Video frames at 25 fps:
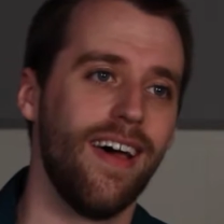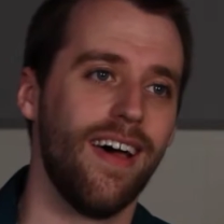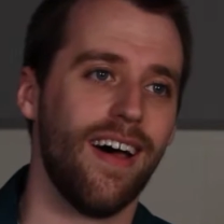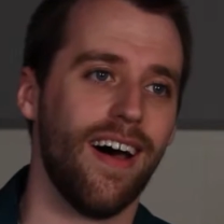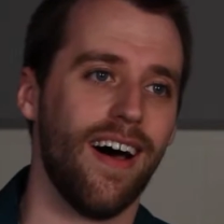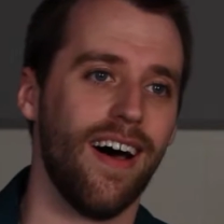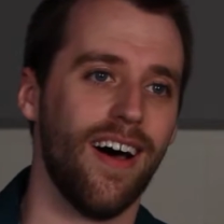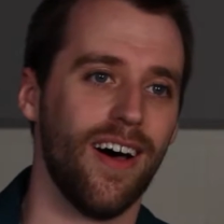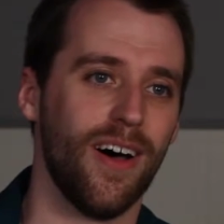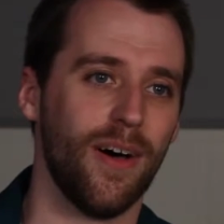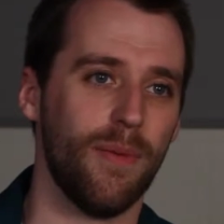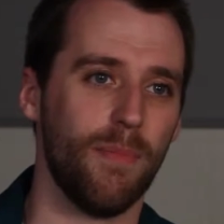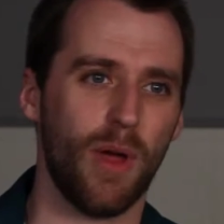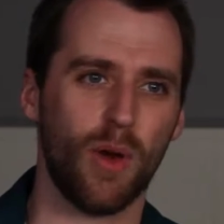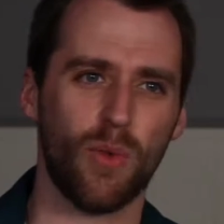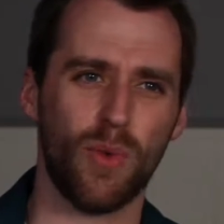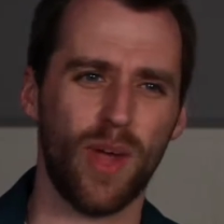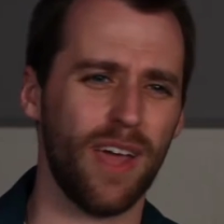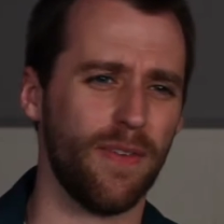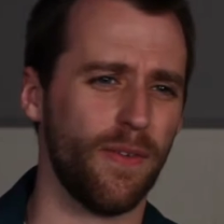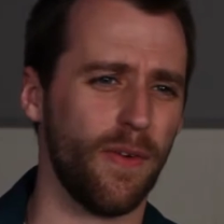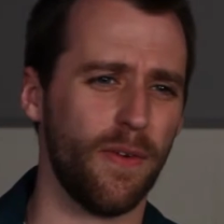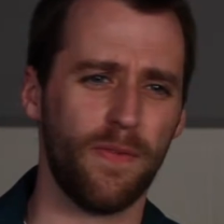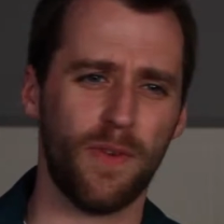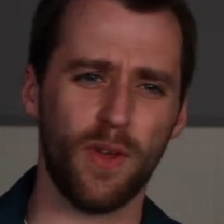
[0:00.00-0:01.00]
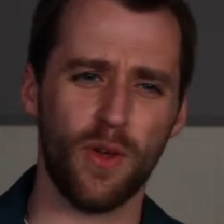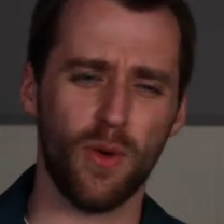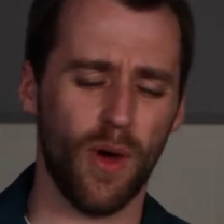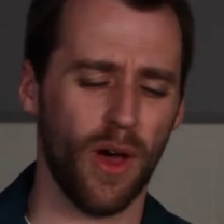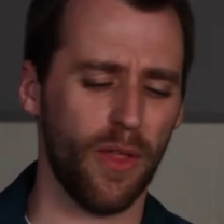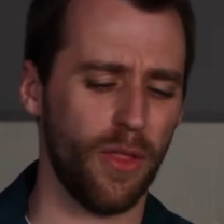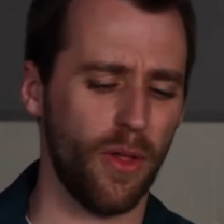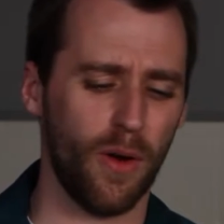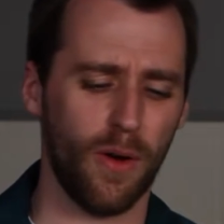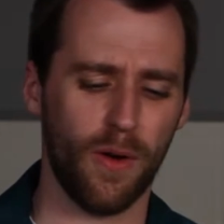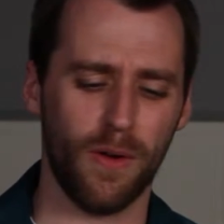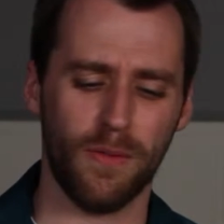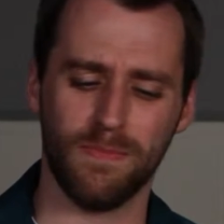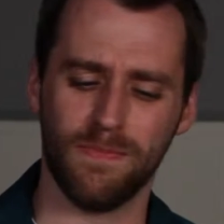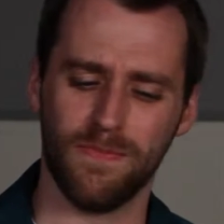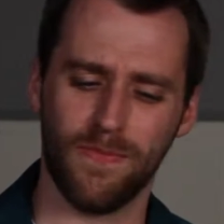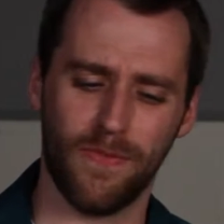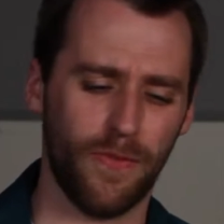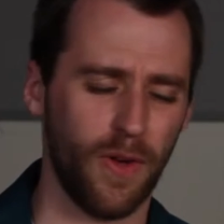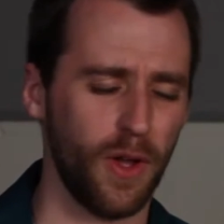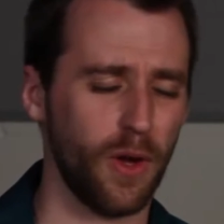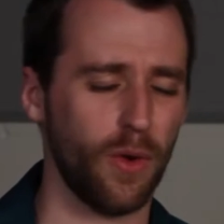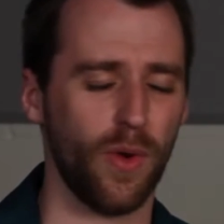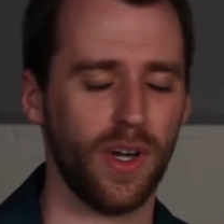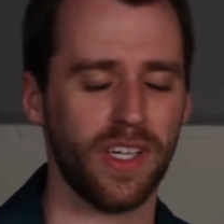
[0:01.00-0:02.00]
And we have a few other
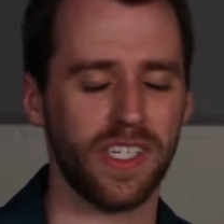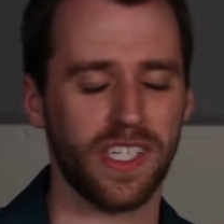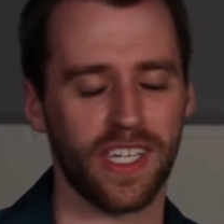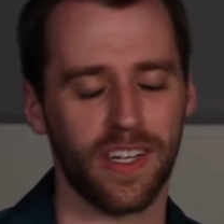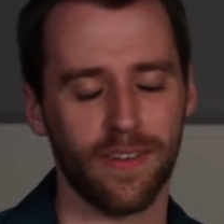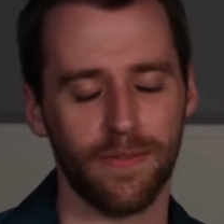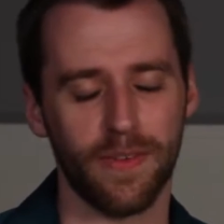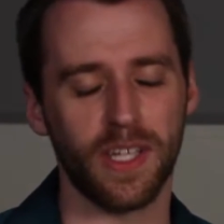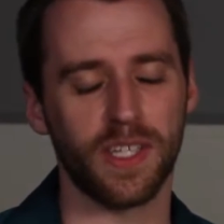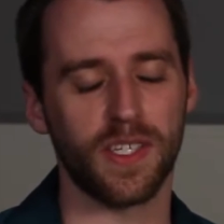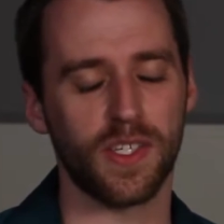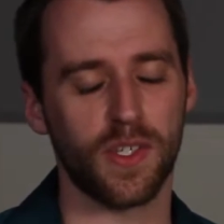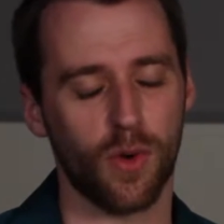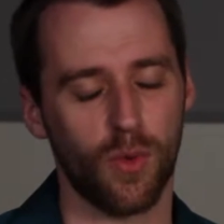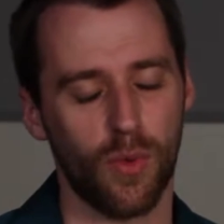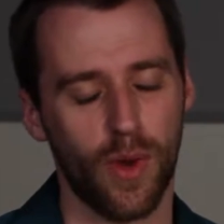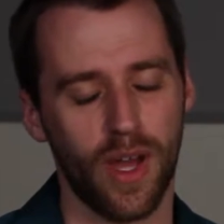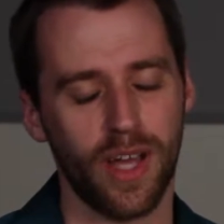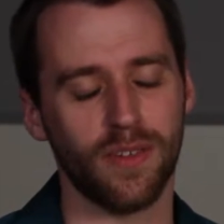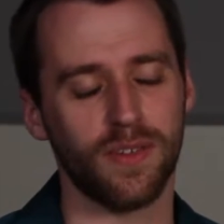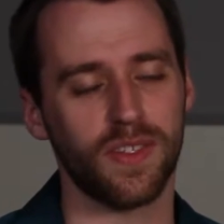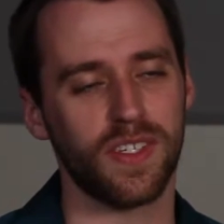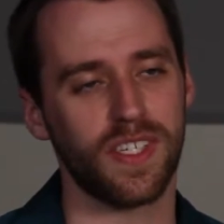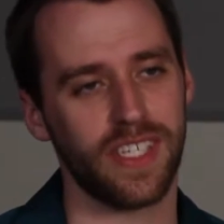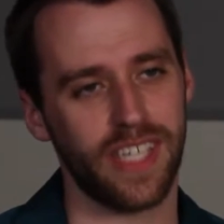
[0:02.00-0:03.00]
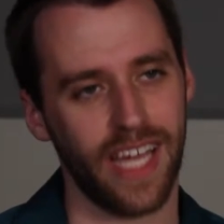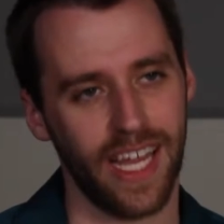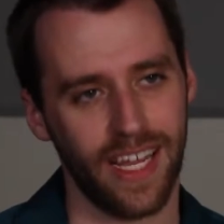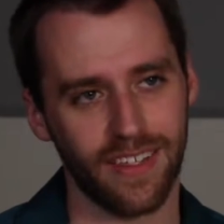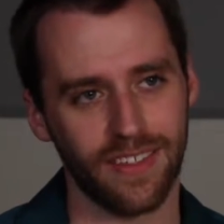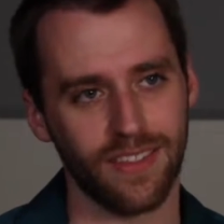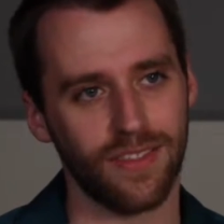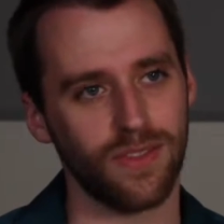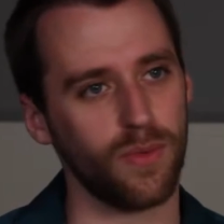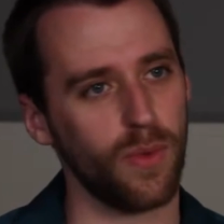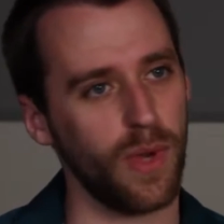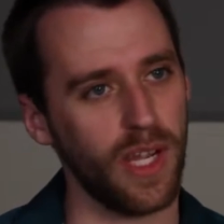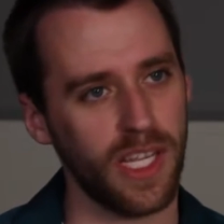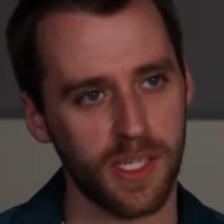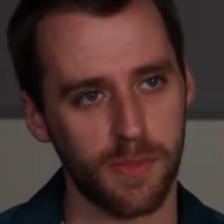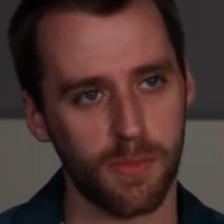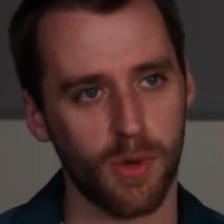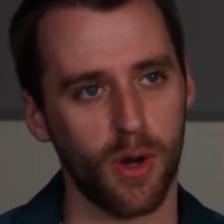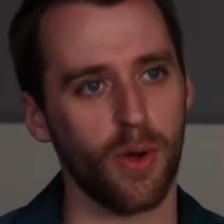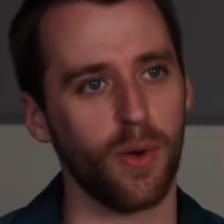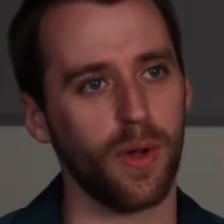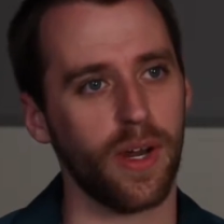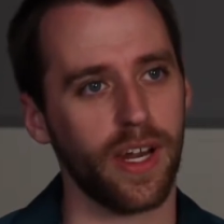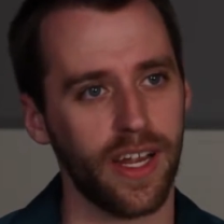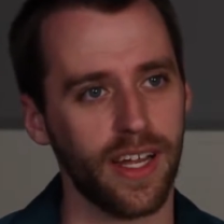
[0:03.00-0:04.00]
fundraising events around Stanton,
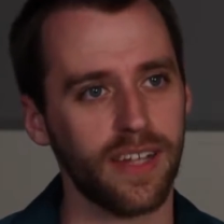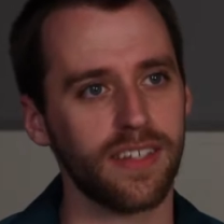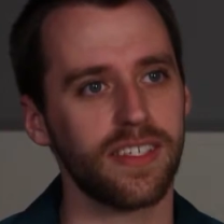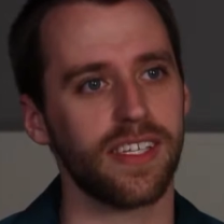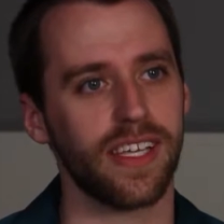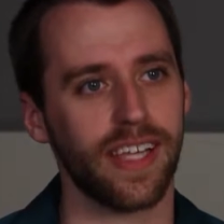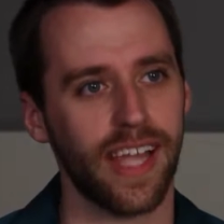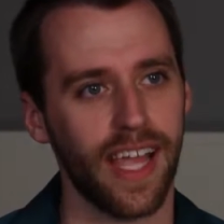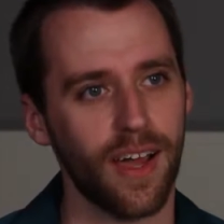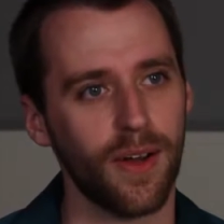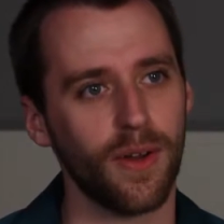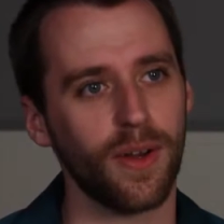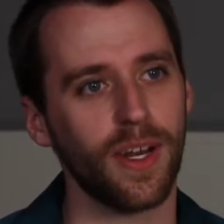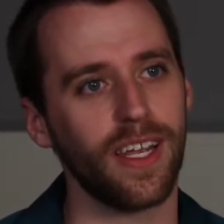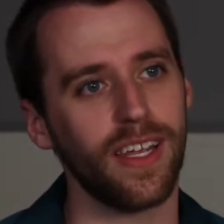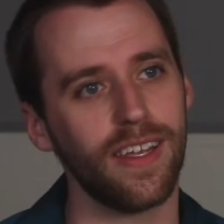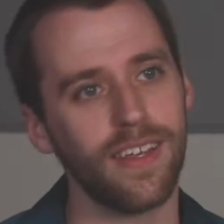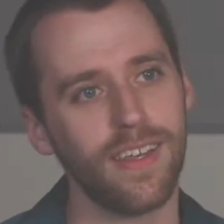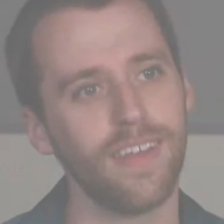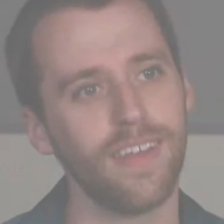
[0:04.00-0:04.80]
Waynesboro, and Augusta County.